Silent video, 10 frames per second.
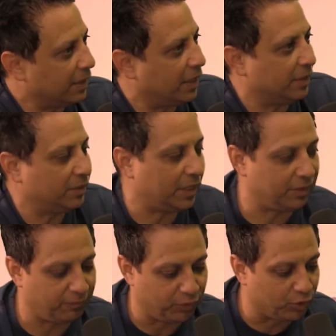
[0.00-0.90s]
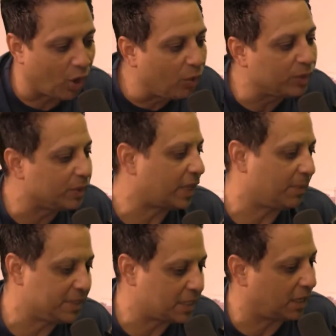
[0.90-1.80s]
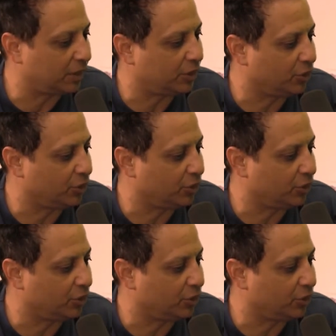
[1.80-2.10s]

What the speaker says: And if you go in with that mentality,